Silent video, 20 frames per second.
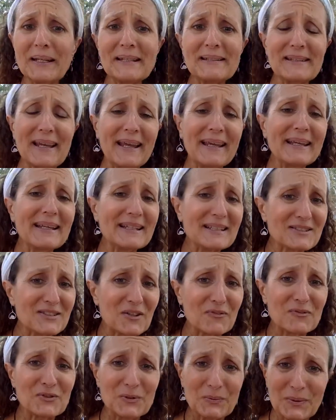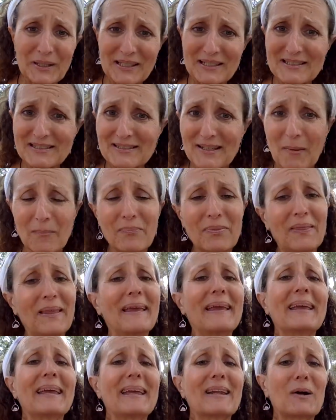days of doing
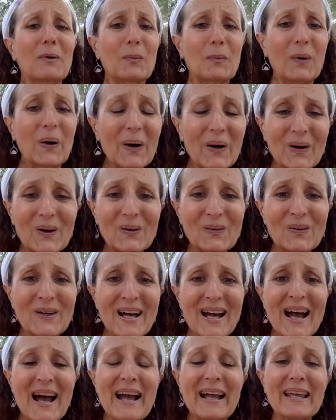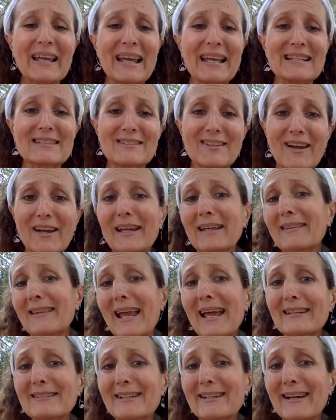something in a row is like,
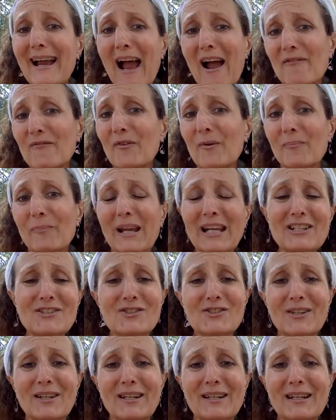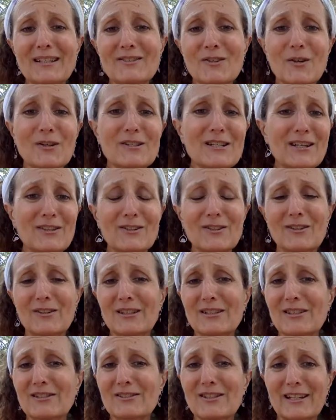that's a confirmation.
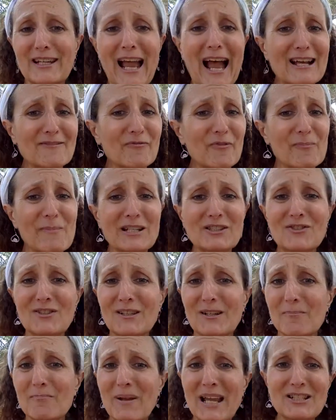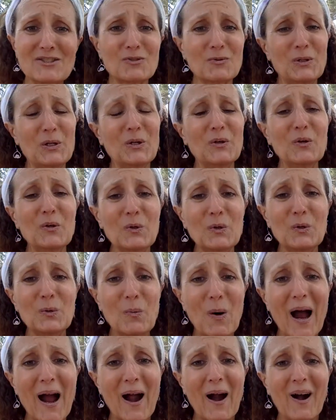It's a confirmation and mastery of who you
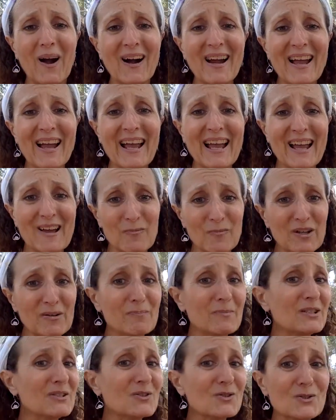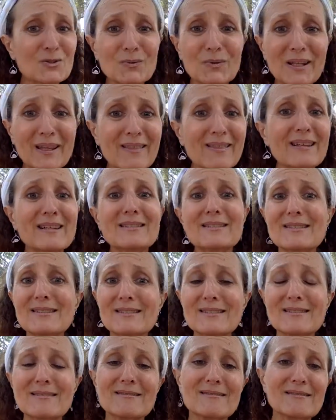are. And we've been doing this,